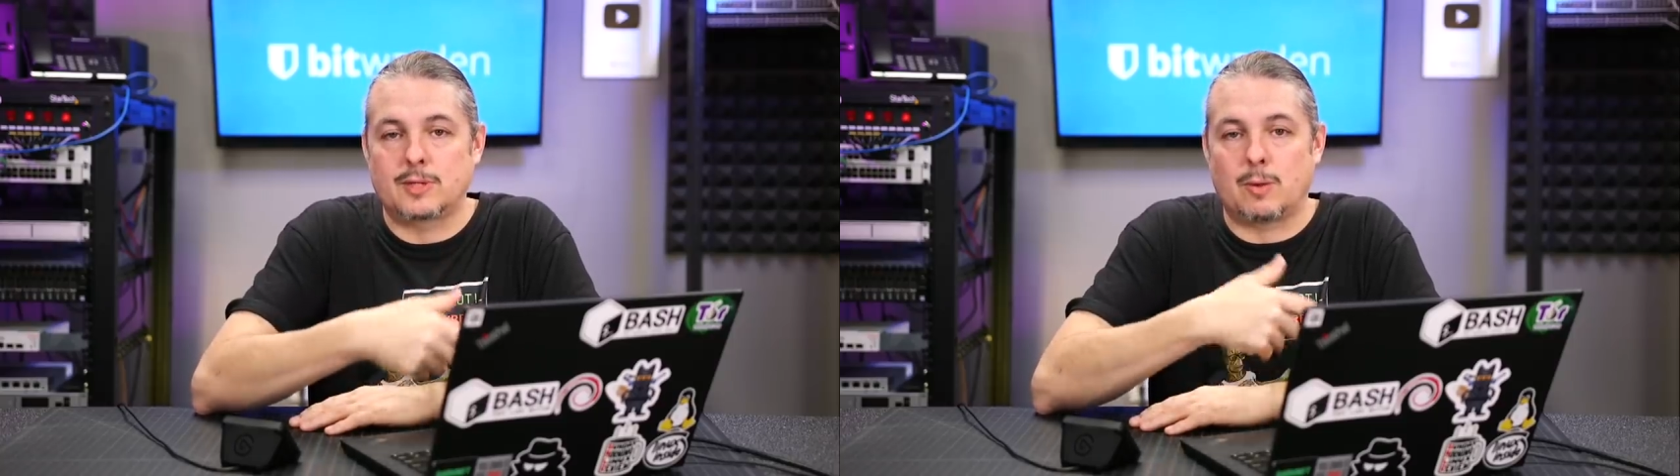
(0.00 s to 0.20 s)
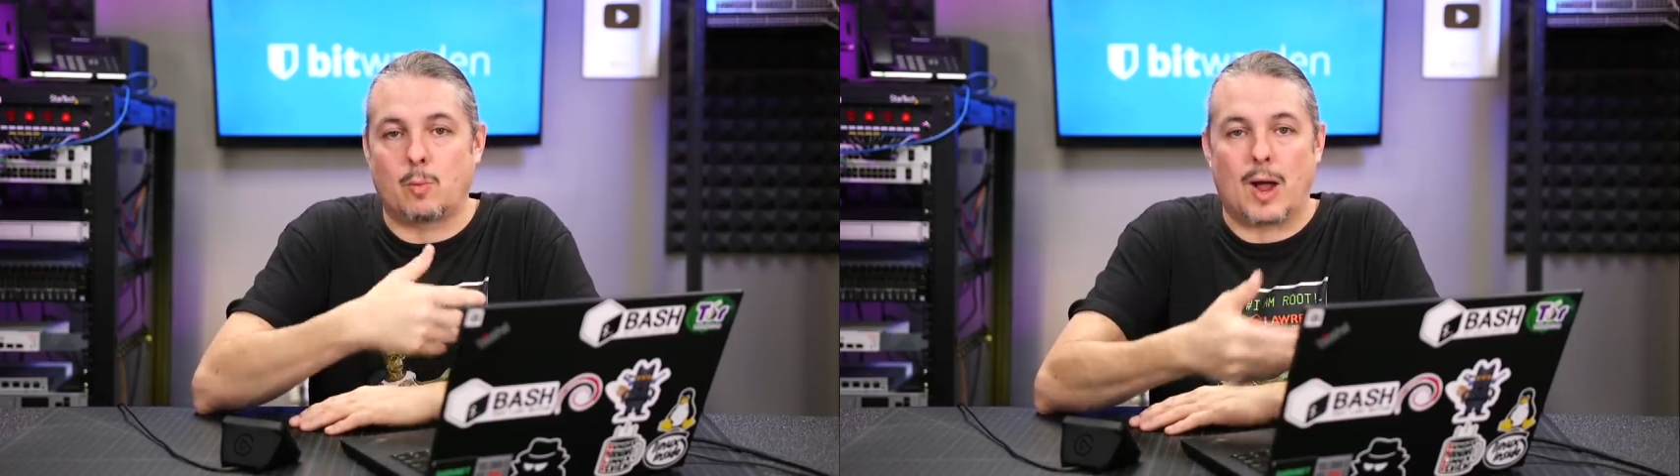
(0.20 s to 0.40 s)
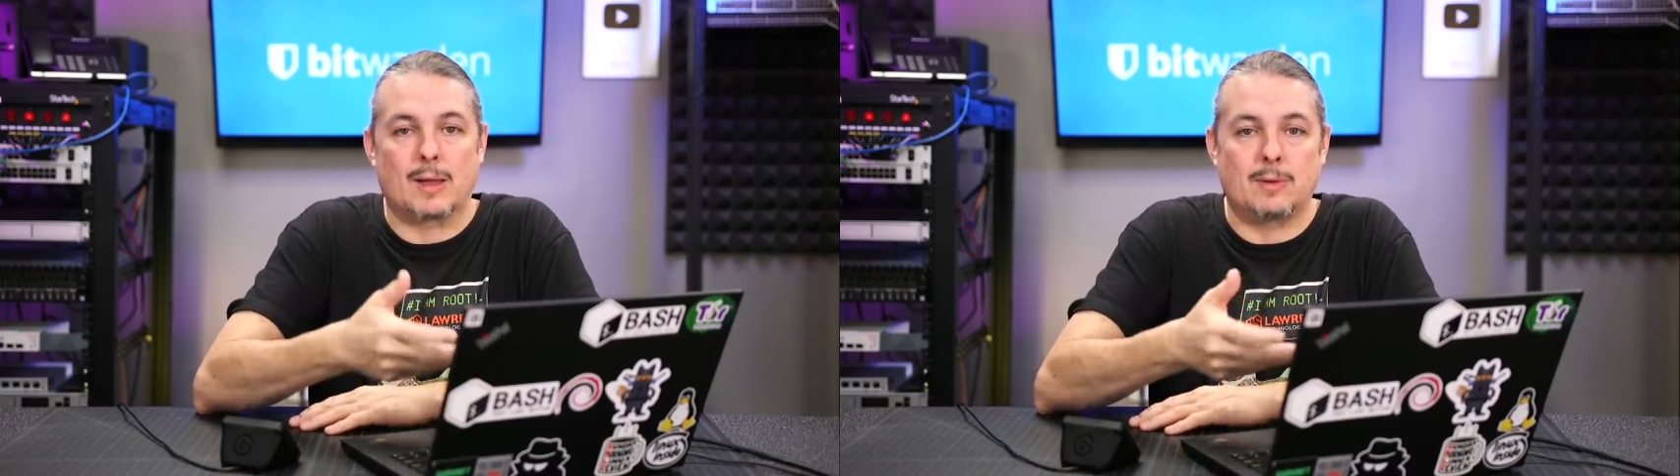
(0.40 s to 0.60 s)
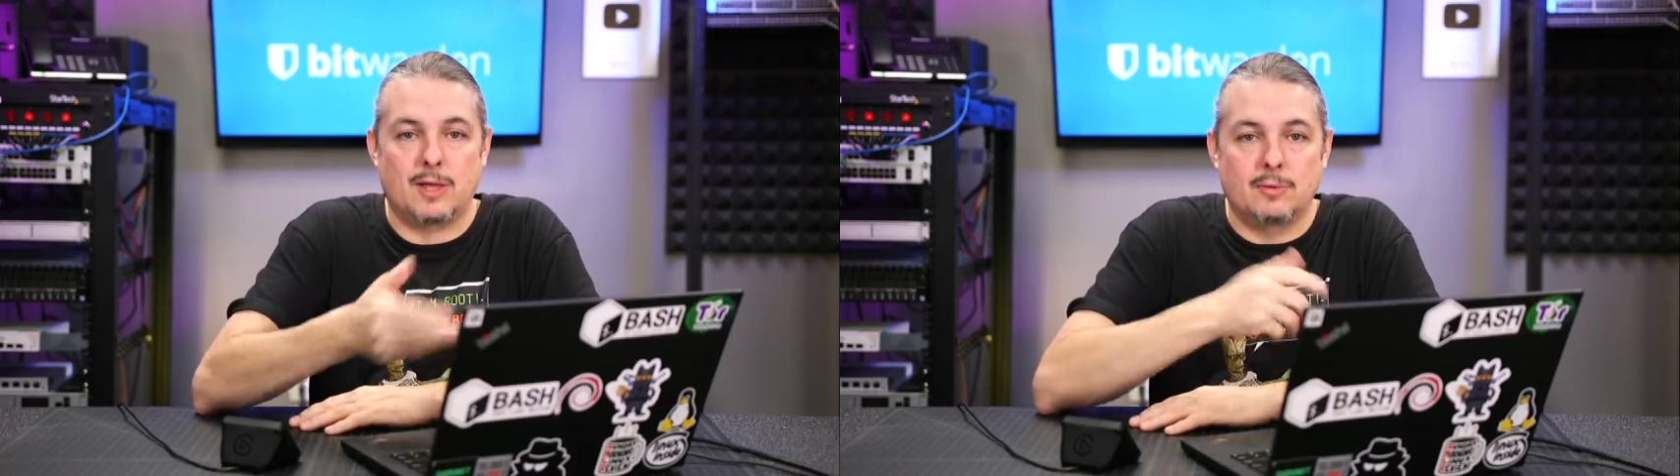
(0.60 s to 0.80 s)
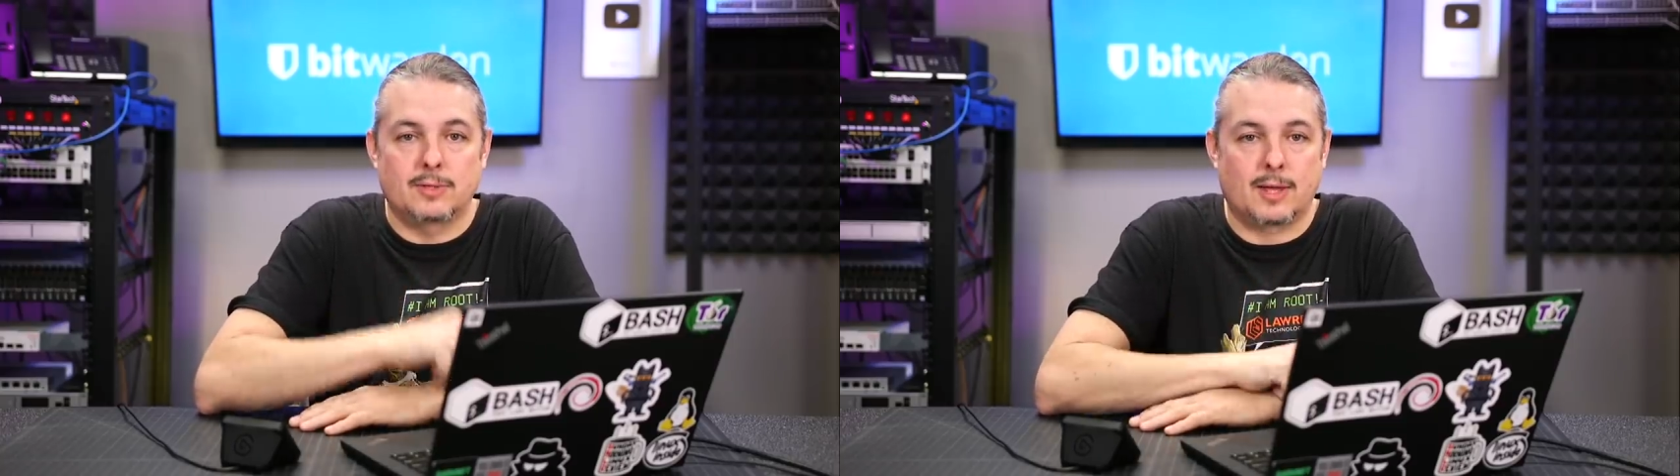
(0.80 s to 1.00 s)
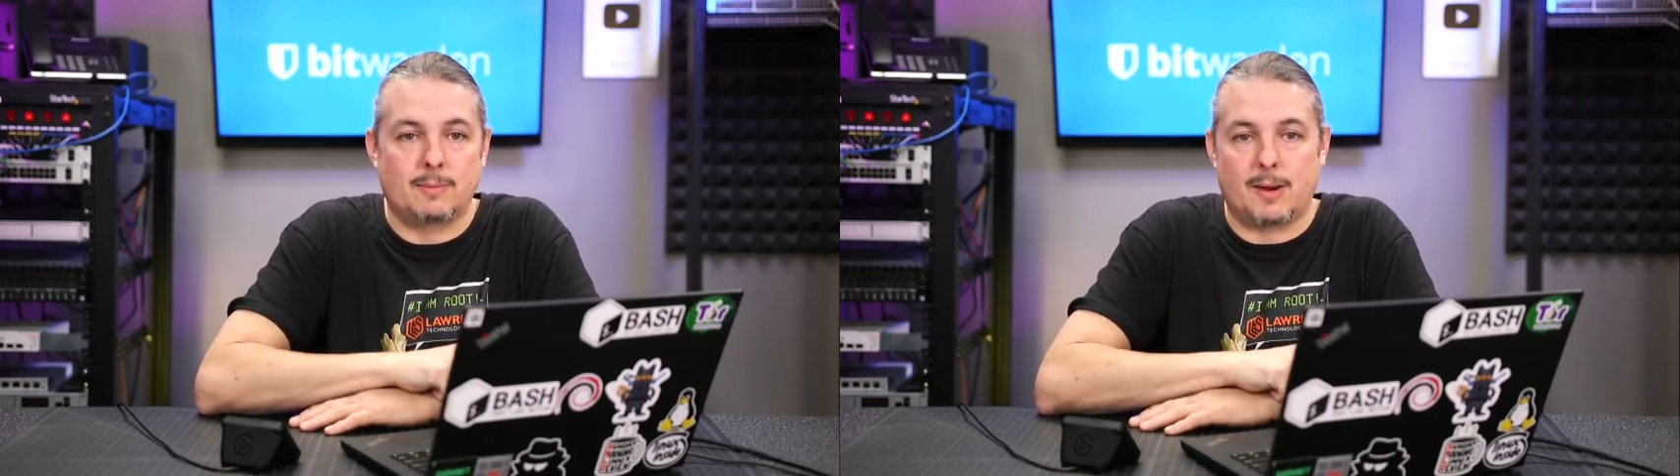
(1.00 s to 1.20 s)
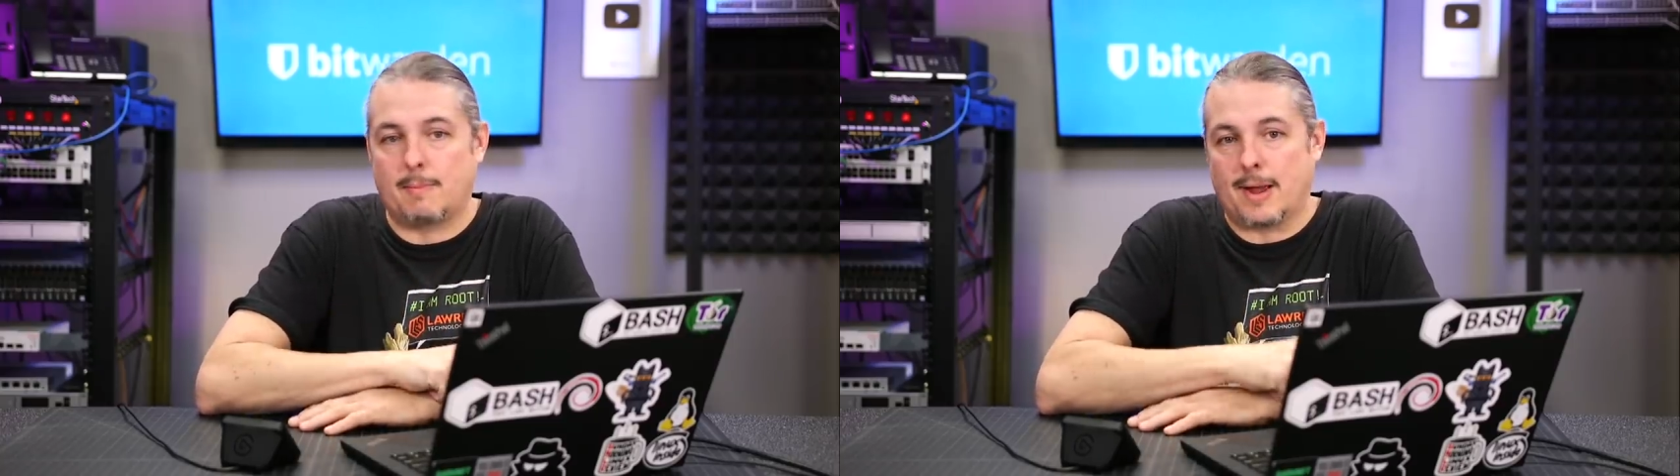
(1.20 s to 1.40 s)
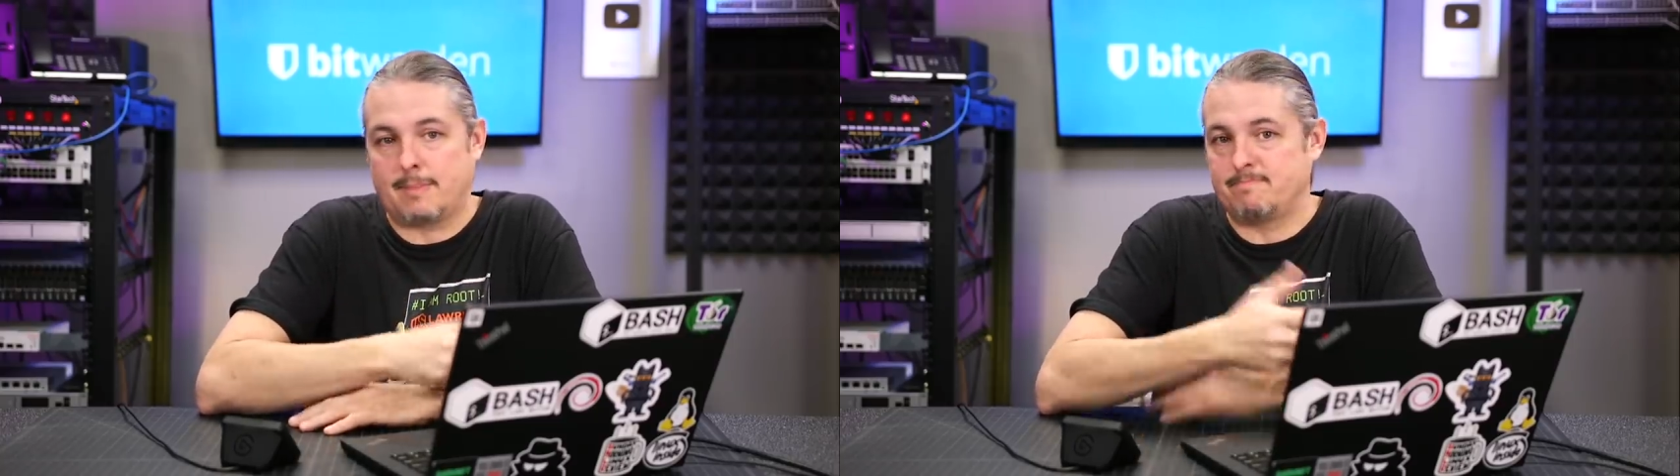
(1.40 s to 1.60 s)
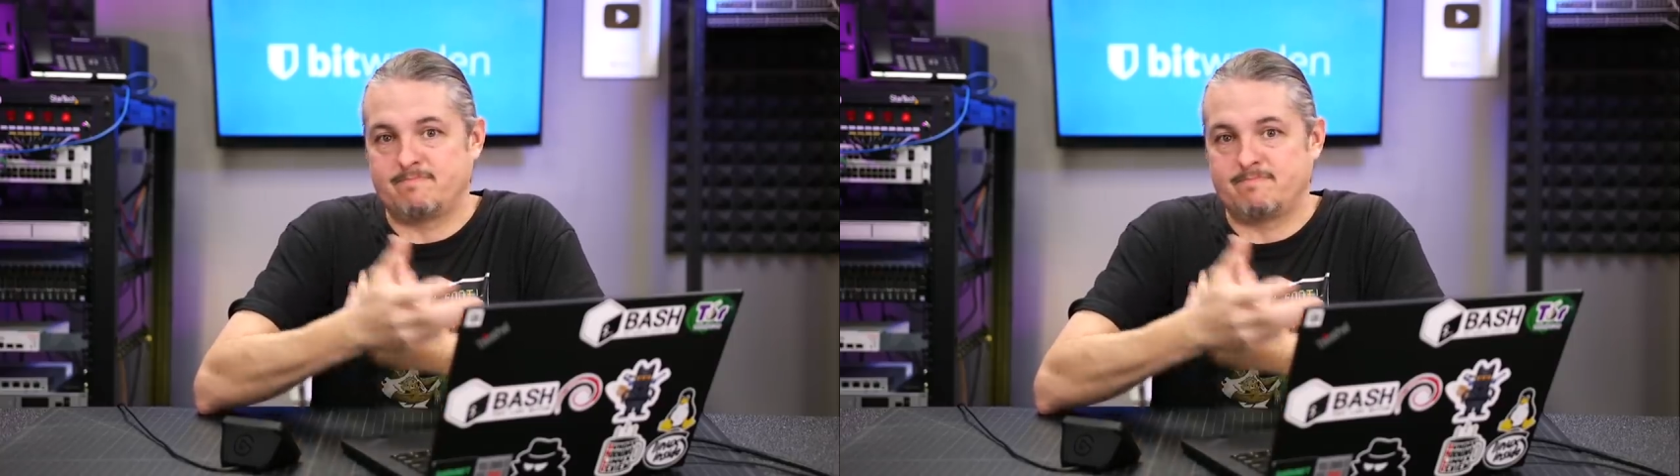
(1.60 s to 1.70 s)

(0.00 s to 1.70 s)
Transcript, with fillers: and why we use them and my